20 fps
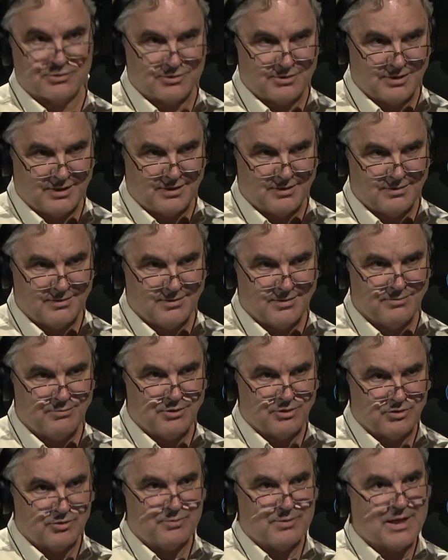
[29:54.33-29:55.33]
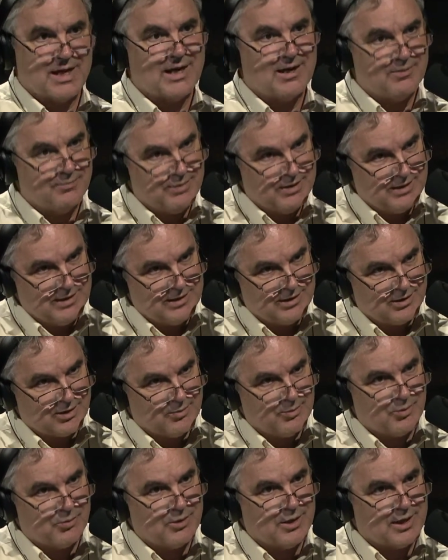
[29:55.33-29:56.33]
sin, which would kind of be here,
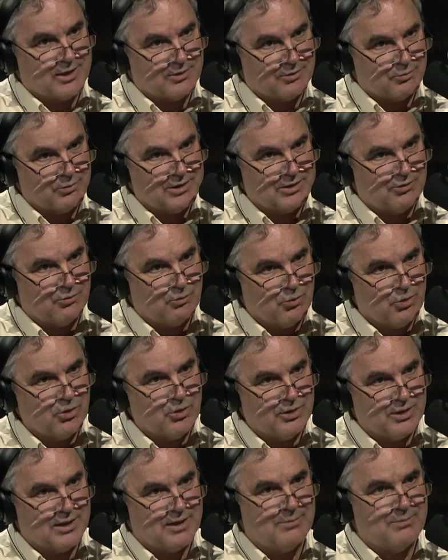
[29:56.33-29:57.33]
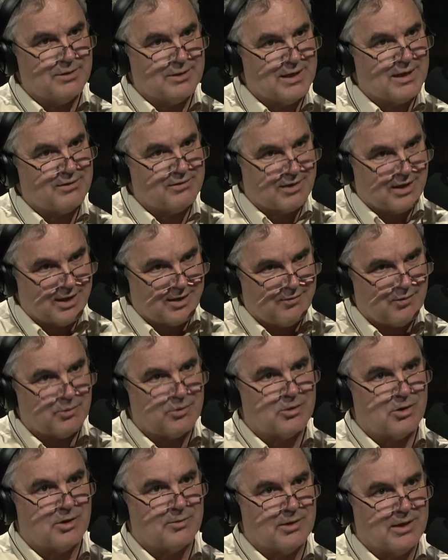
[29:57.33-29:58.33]
but we're not going to read the word in, but that's kind of what we're
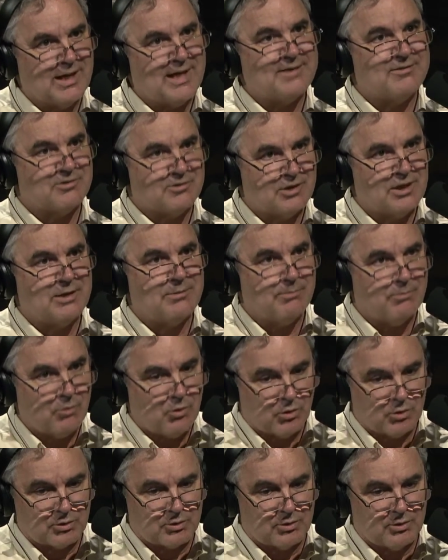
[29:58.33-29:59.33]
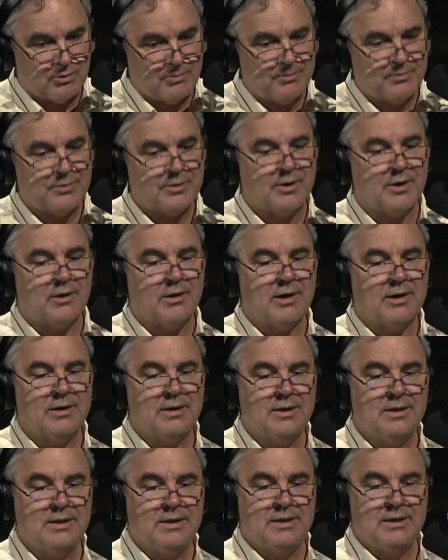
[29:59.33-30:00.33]
talking about. Less than mortal all right,
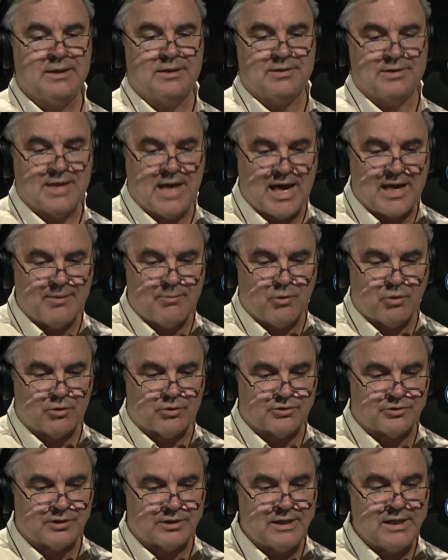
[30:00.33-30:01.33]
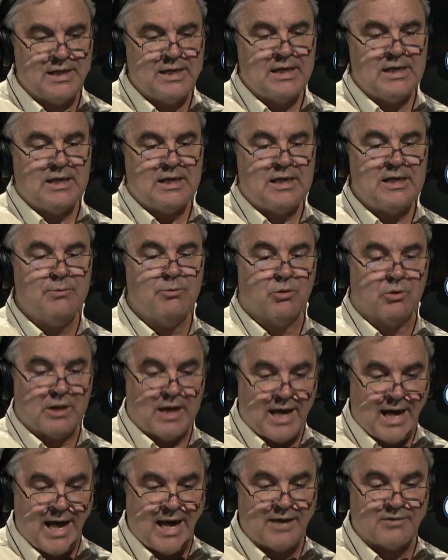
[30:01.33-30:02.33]
not a mortal sin. He will
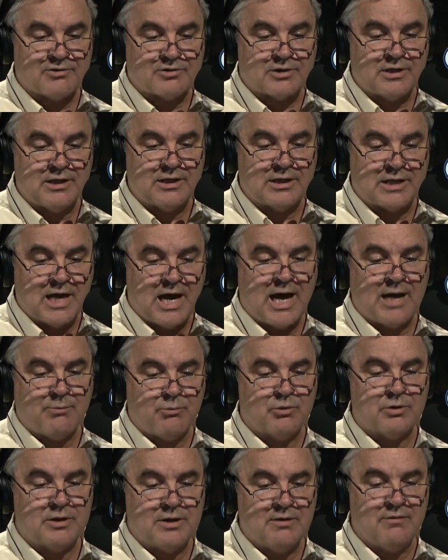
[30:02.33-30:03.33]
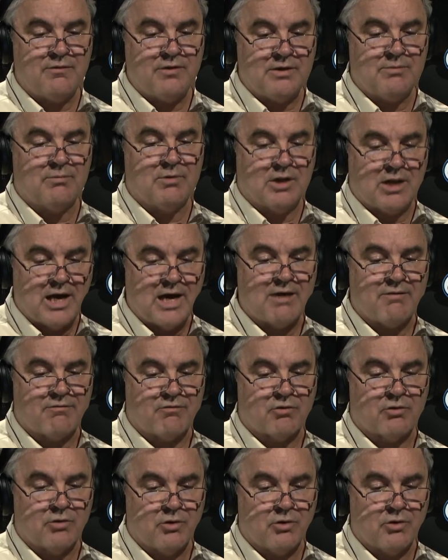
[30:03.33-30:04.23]
ask, and God will give him life for